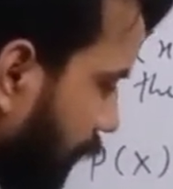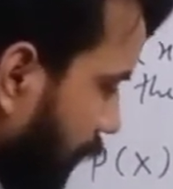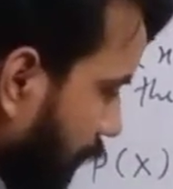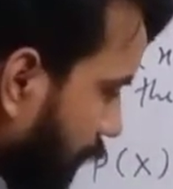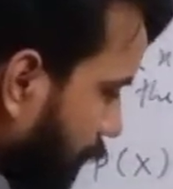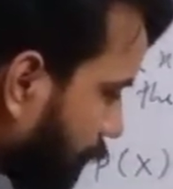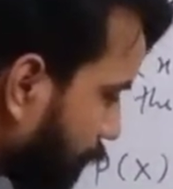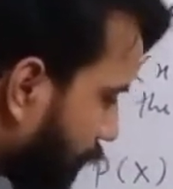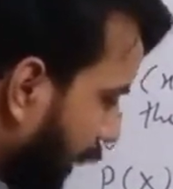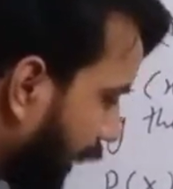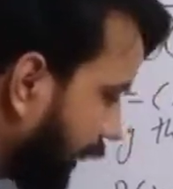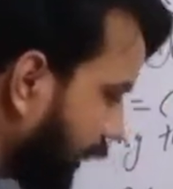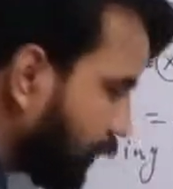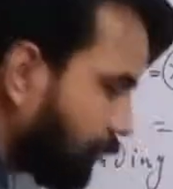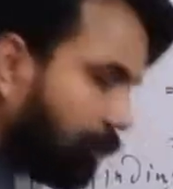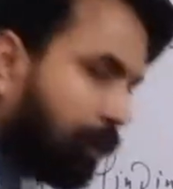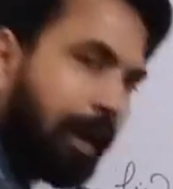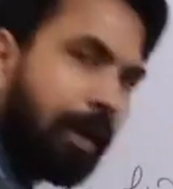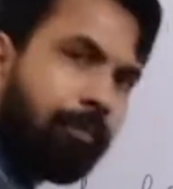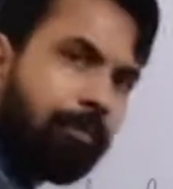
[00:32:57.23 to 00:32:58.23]
Minus
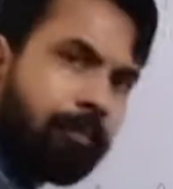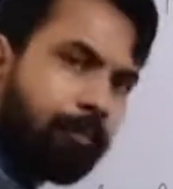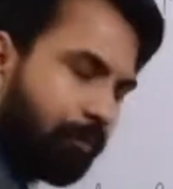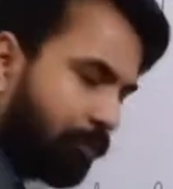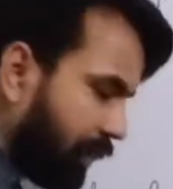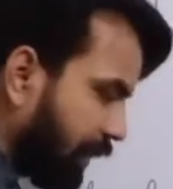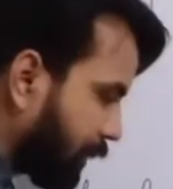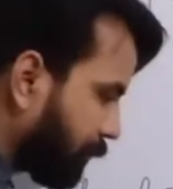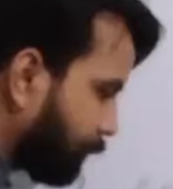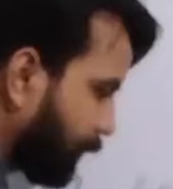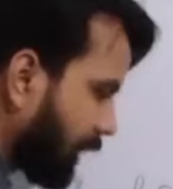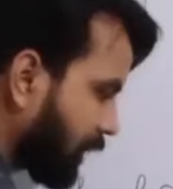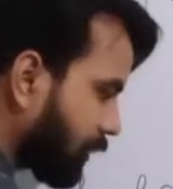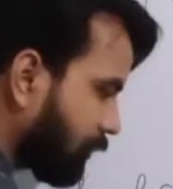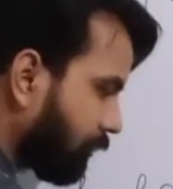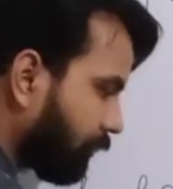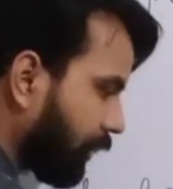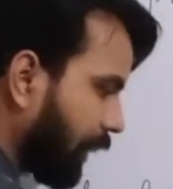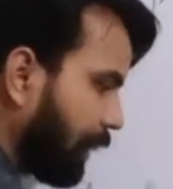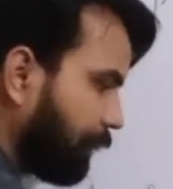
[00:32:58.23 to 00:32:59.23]
5. This plus
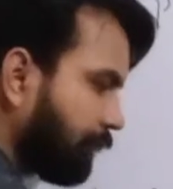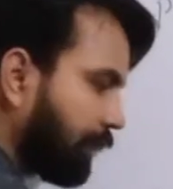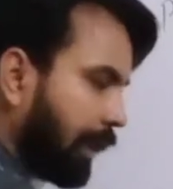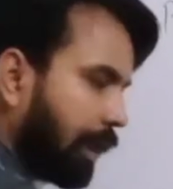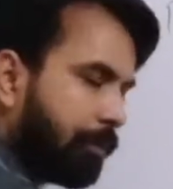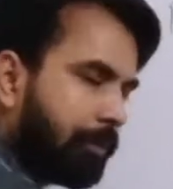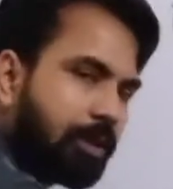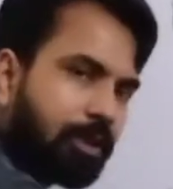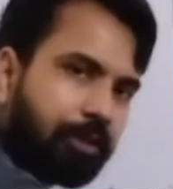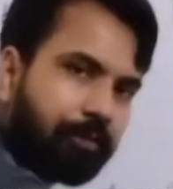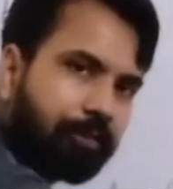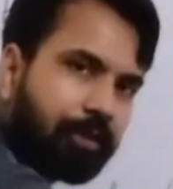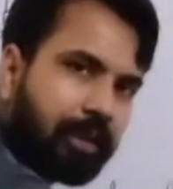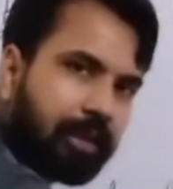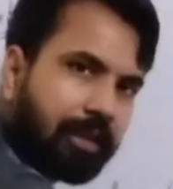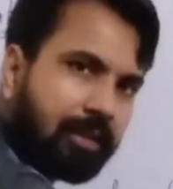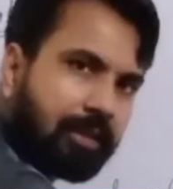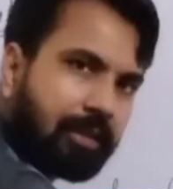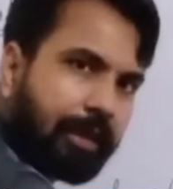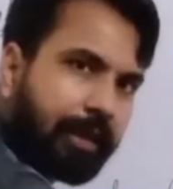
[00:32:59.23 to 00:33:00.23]
5 can be shifted this
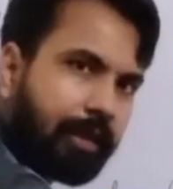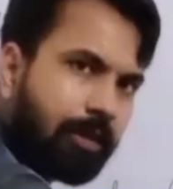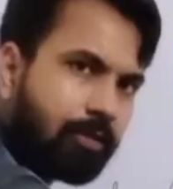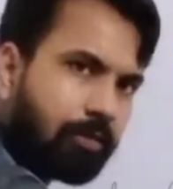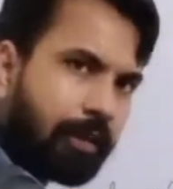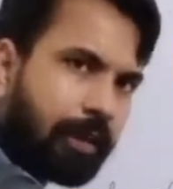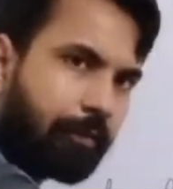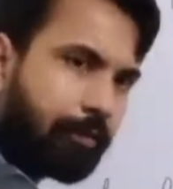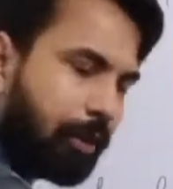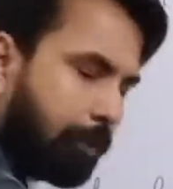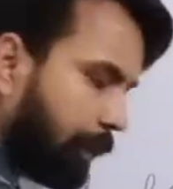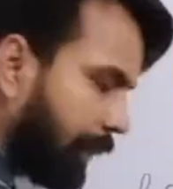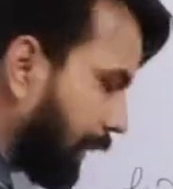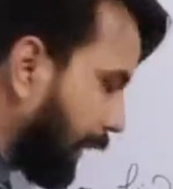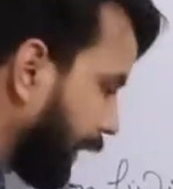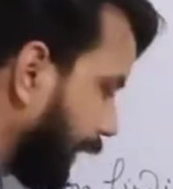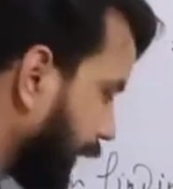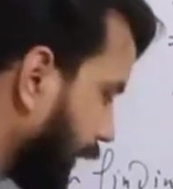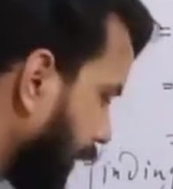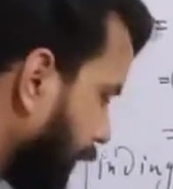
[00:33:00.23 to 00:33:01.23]
side, so it will be
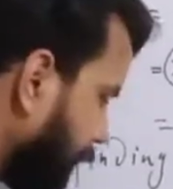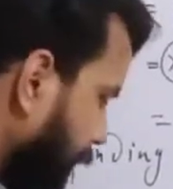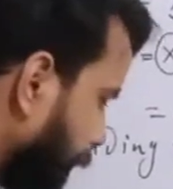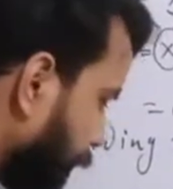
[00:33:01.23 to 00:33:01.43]
negative.